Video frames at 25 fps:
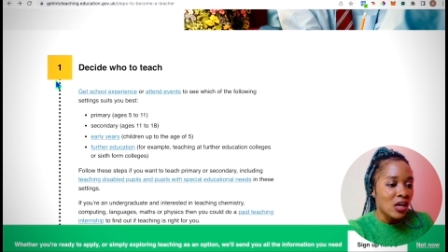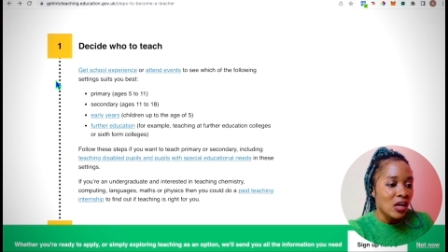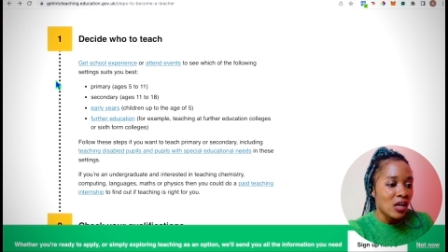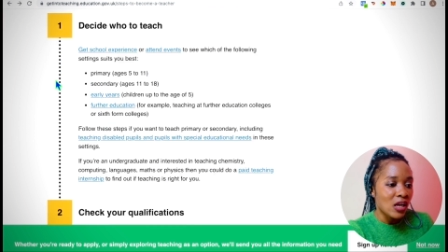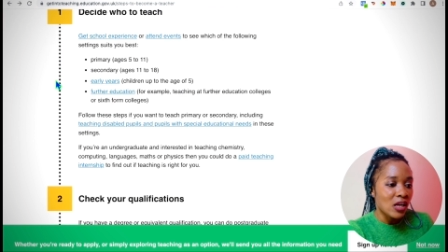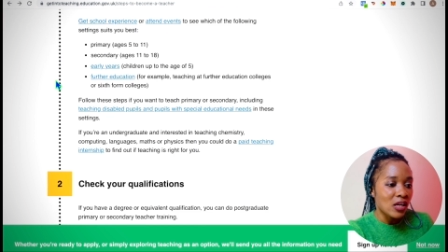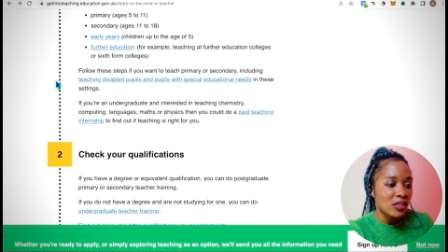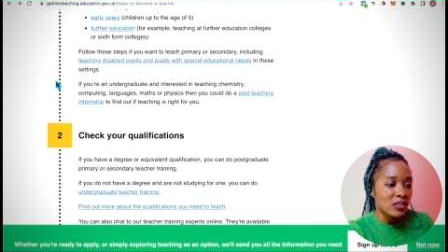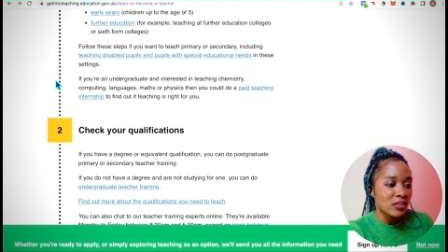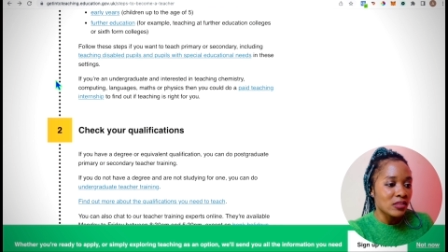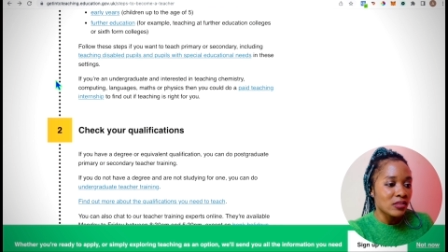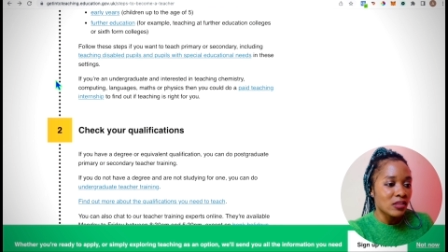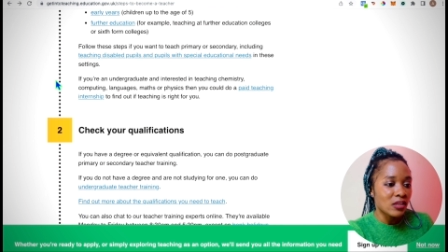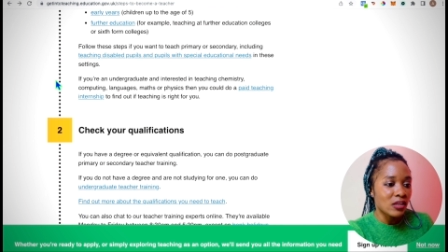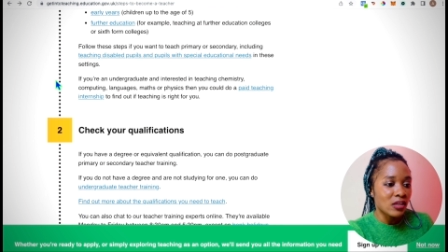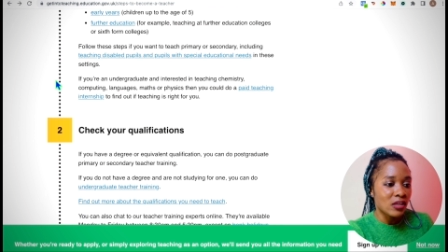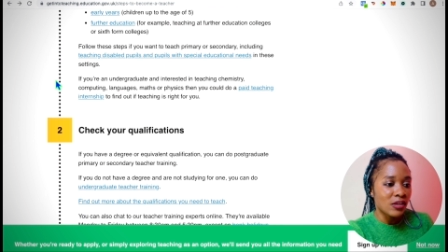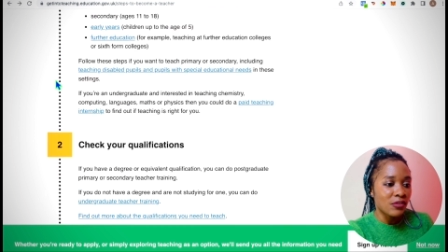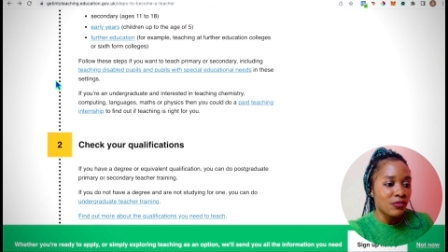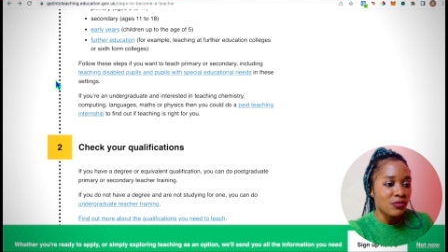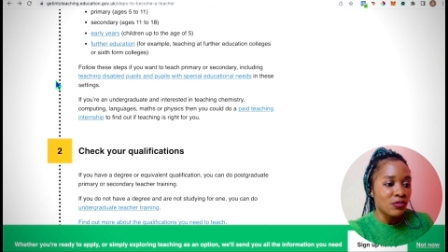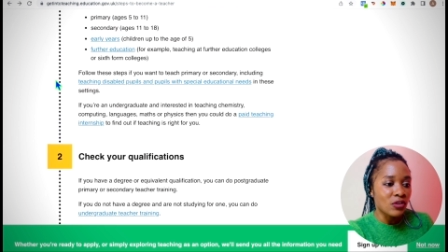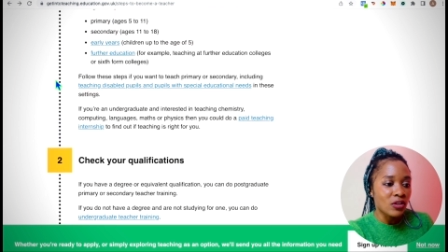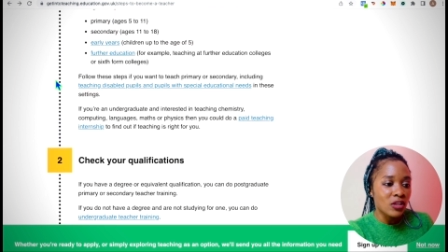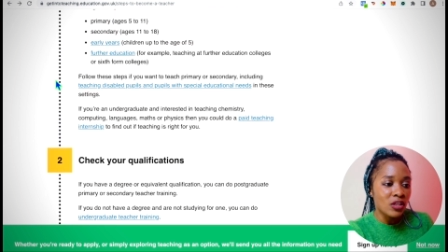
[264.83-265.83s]
And
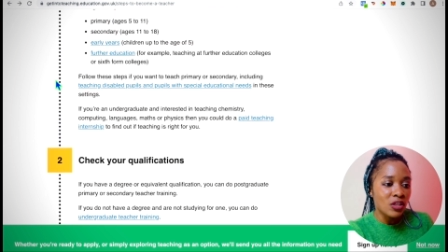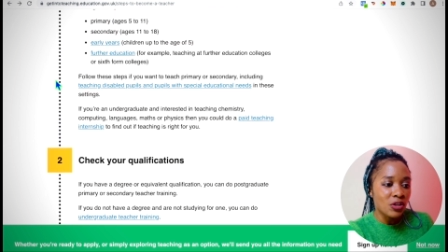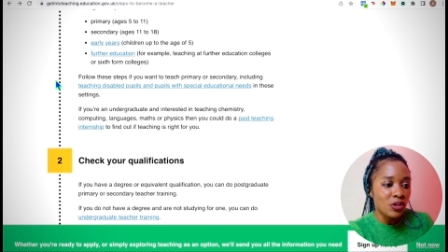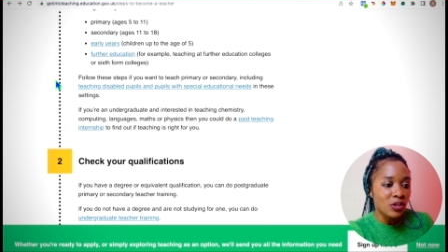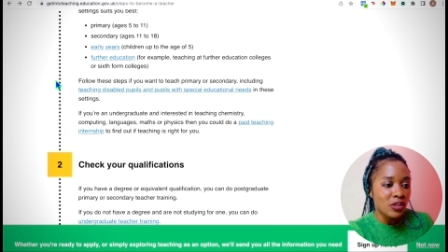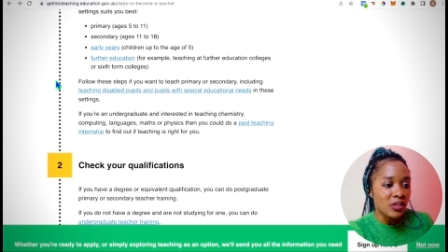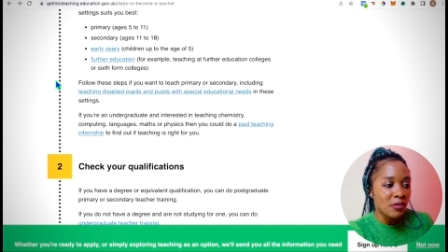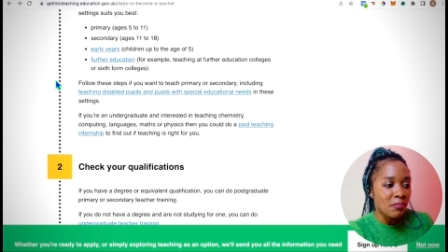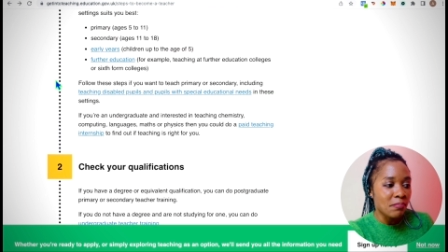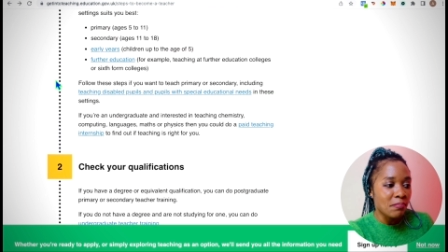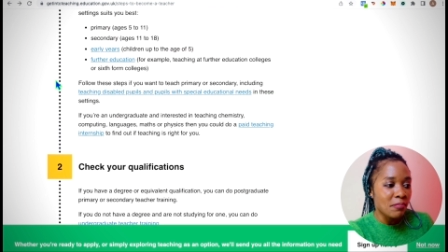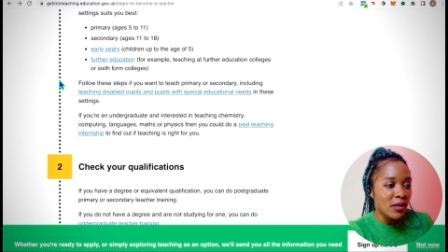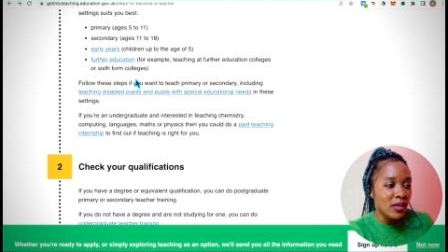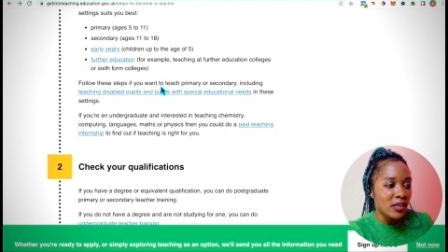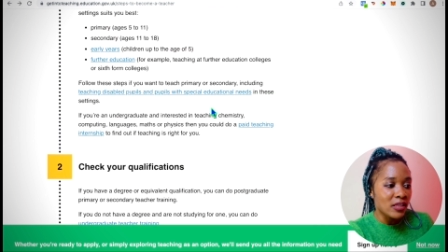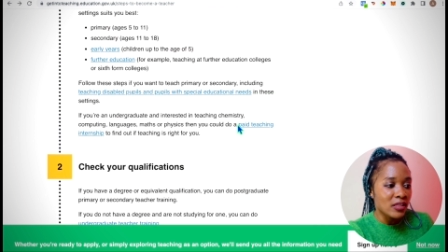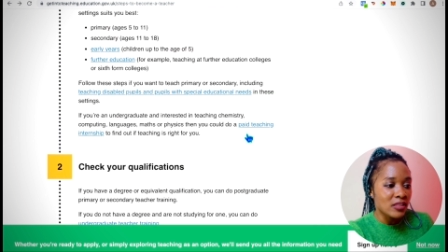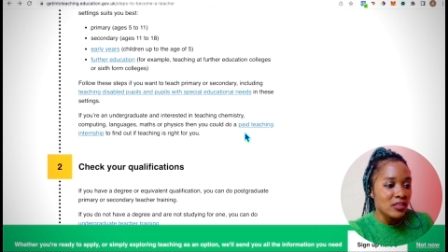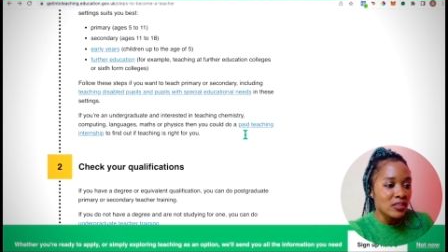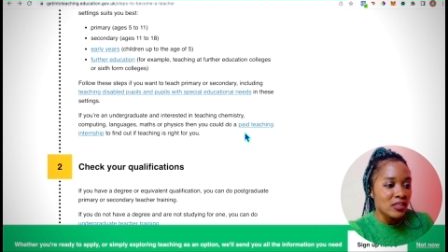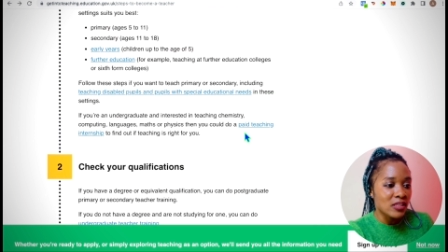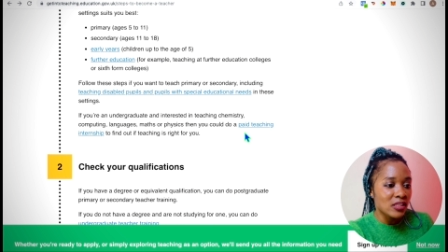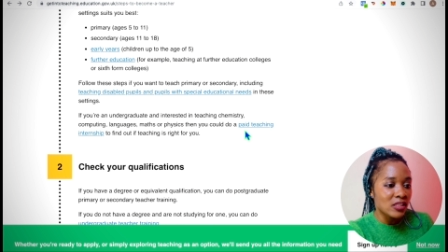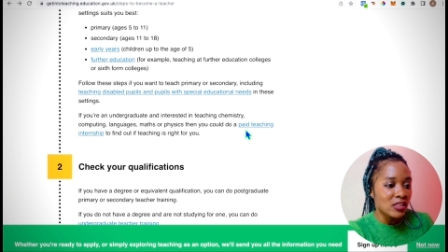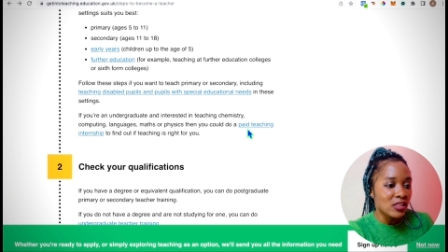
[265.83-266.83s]
if you click on the paid
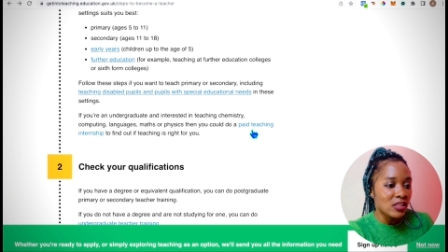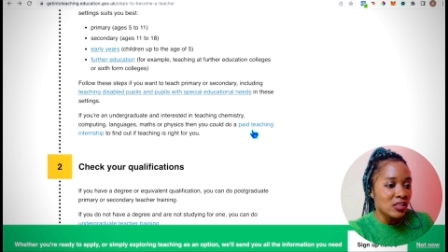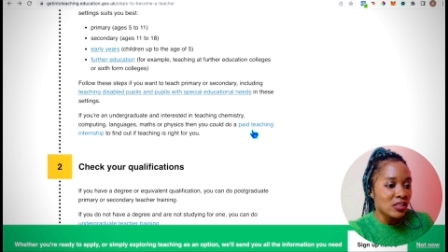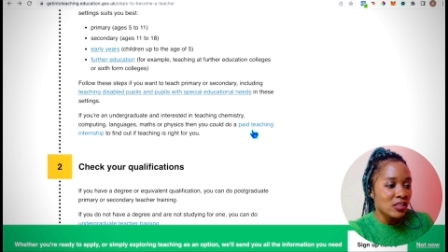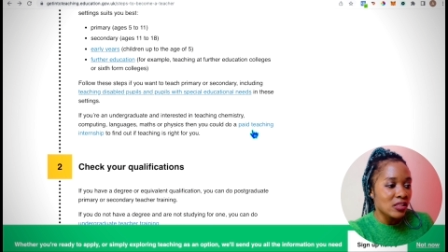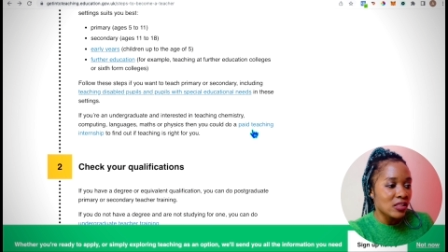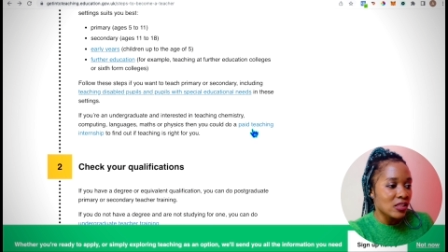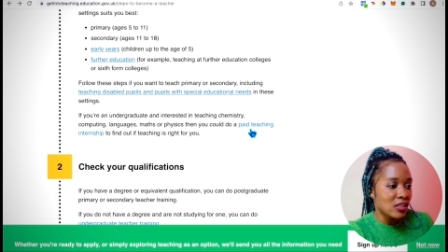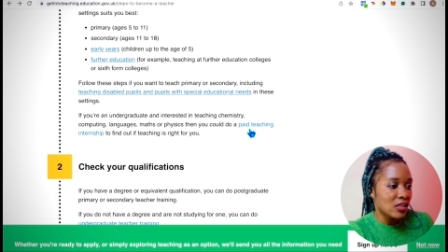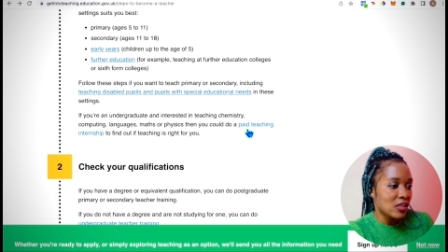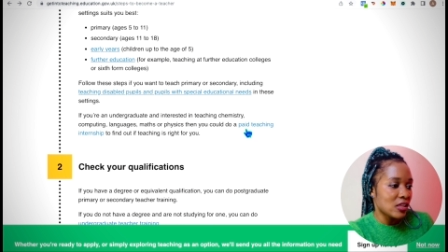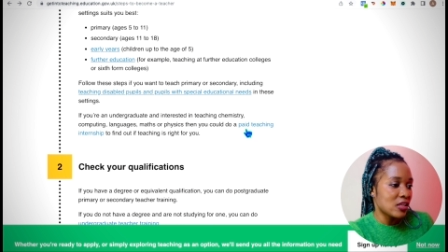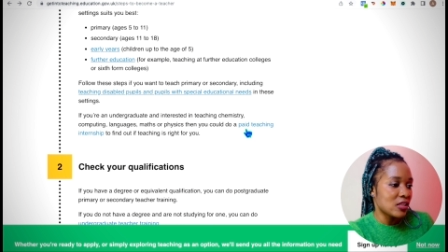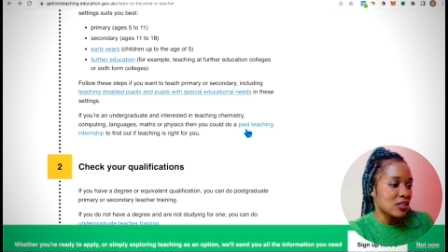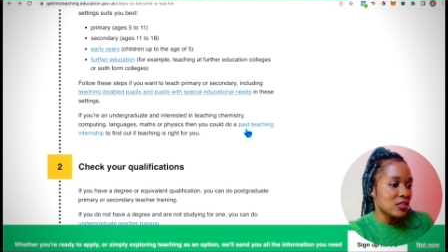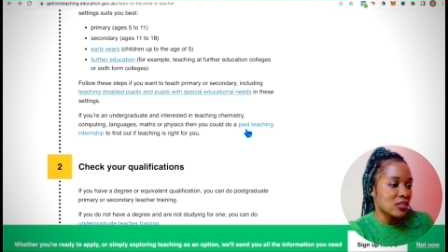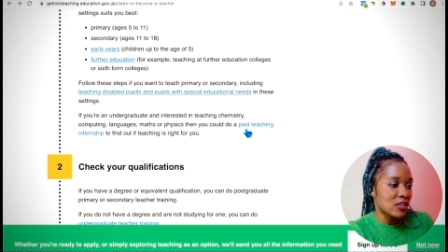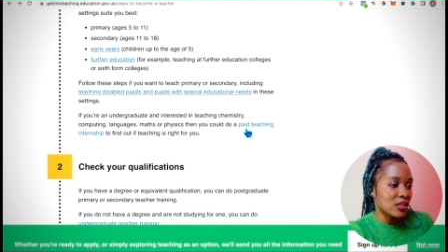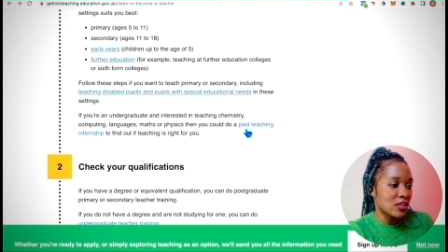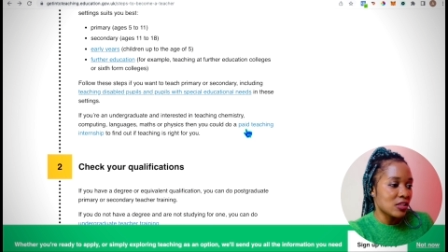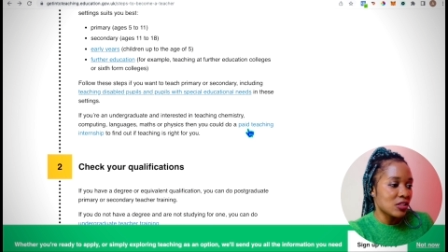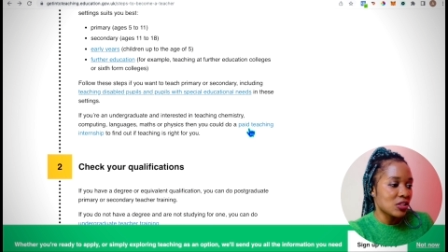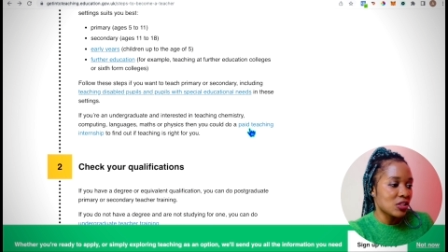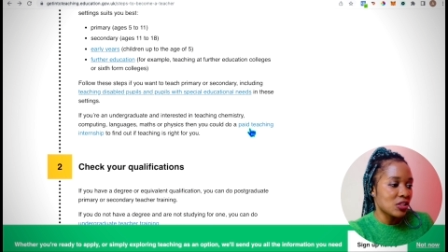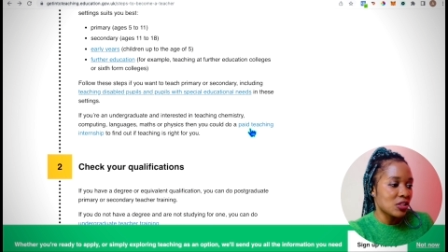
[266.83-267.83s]
teaching
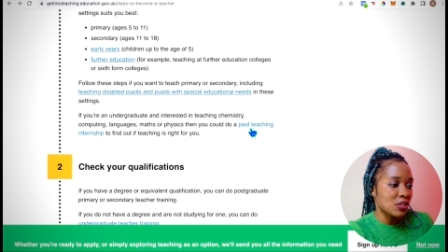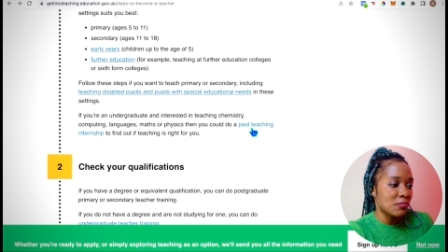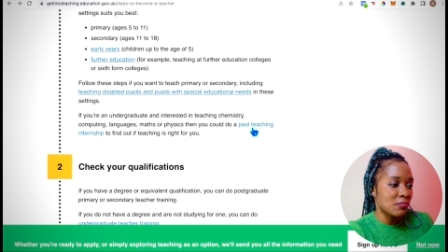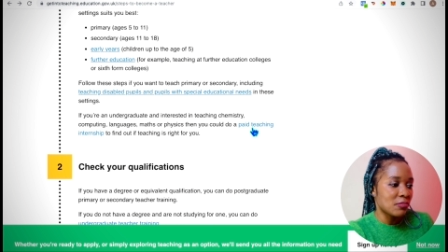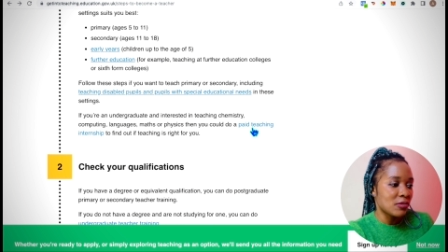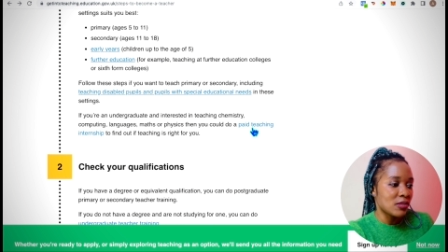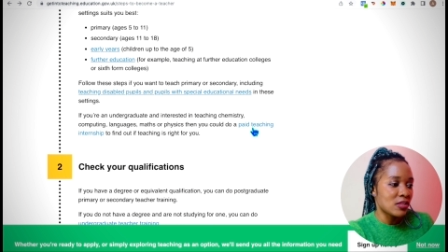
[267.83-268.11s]
internship,